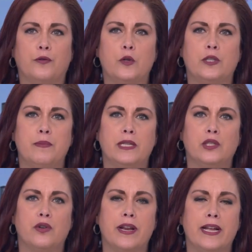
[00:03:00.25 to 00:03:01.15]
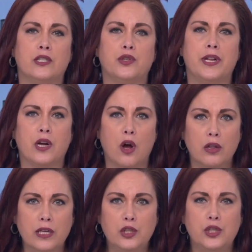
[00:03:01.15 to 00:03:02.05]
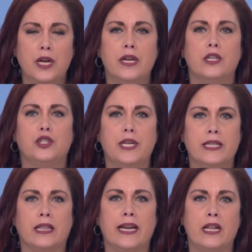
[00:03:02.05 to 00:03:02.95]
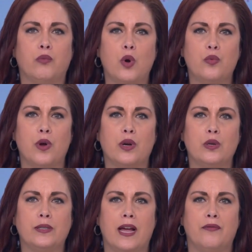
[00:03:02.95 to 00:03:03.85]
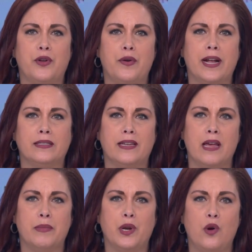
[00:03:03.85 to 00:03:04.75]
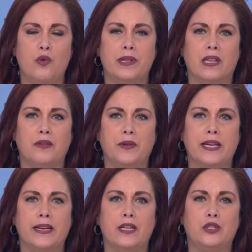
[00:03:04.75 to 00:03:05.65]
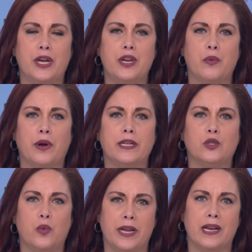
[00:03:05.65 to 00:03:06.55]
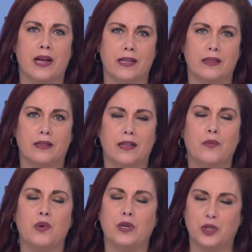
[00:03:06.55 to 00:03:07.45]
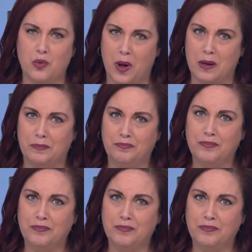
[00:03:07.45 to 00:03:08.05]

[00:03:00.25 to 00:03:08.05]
first semester at Angelina College. She and the Lady Roadrunners have their next game at home in Lufkin January 29th, and we wish her well.